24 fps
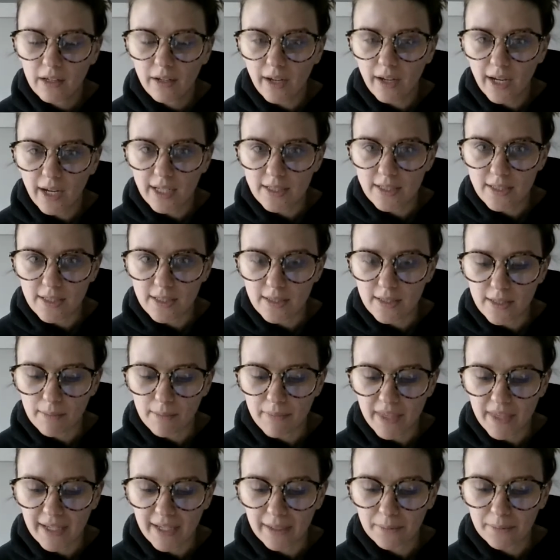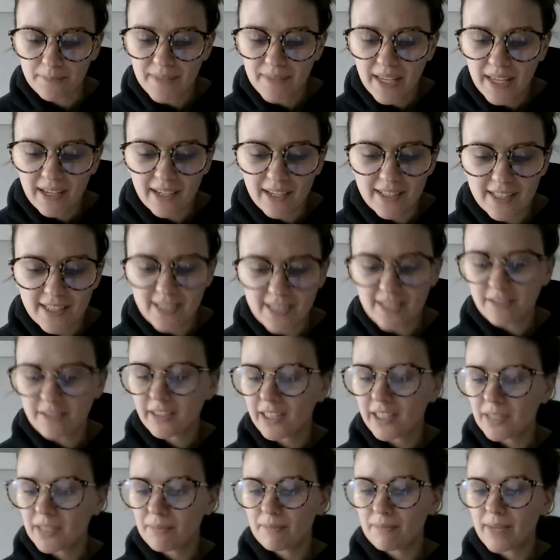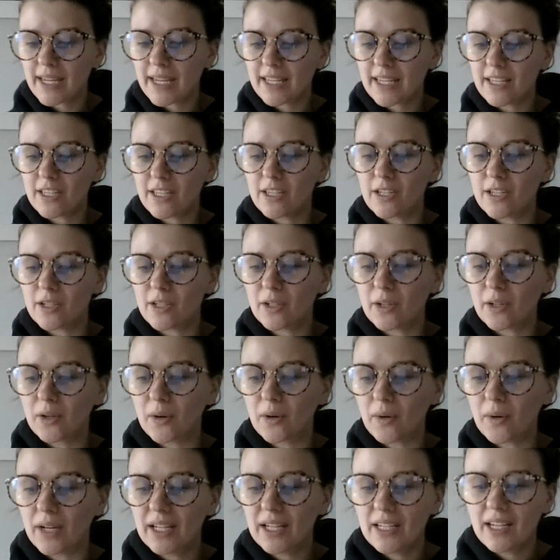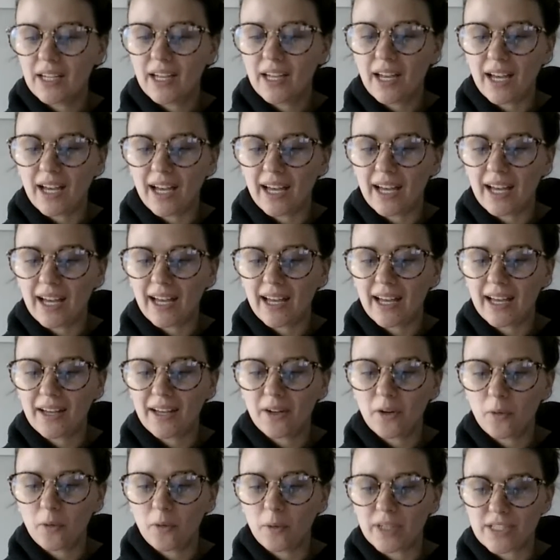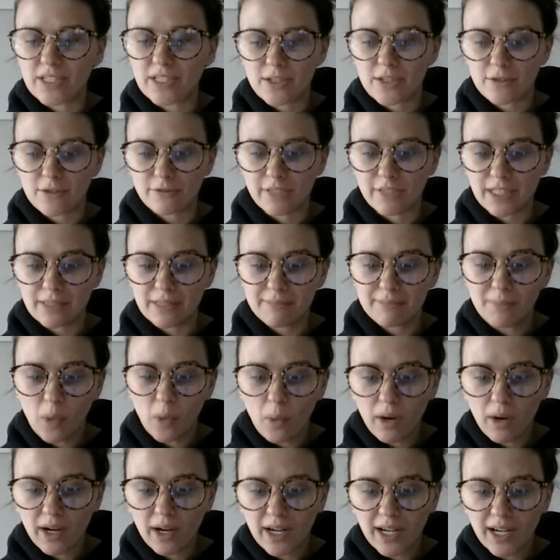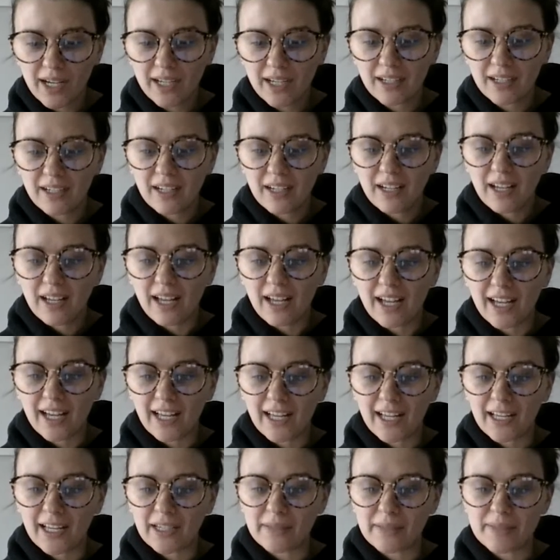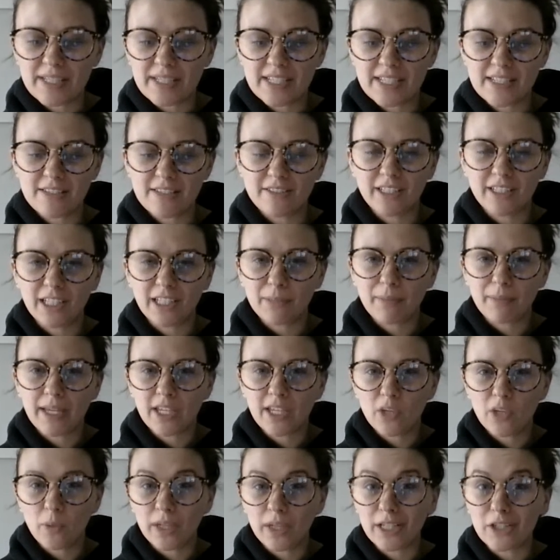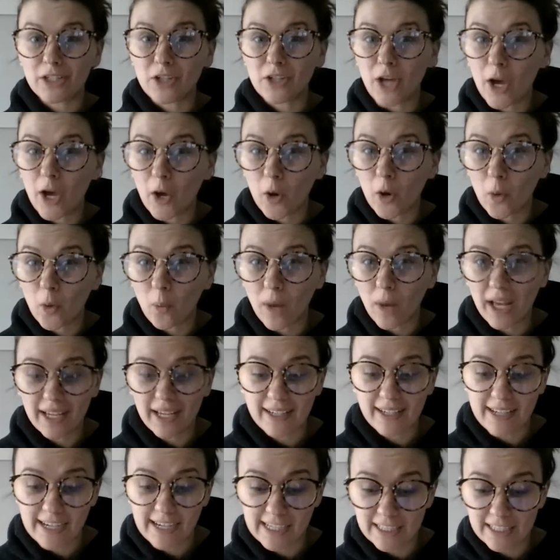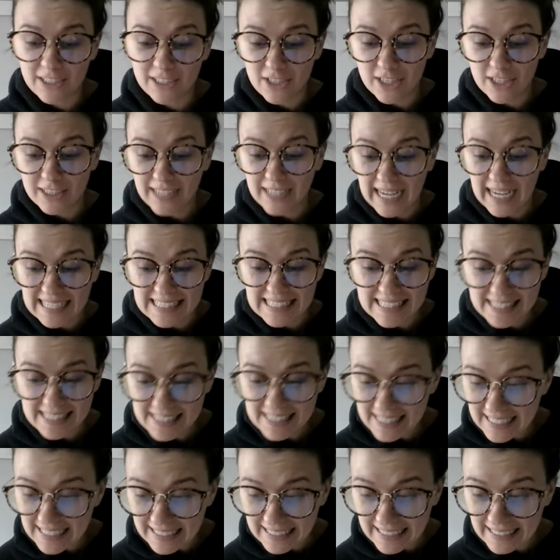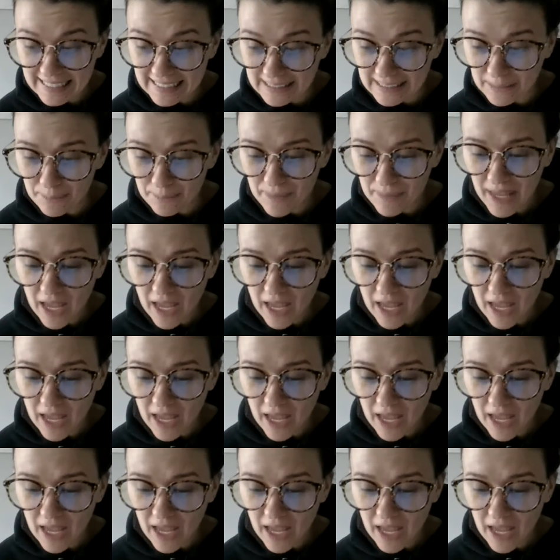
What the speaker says: I see something. It doesn't really make you want to read more. It doesn't really make you want to know what a character has seen.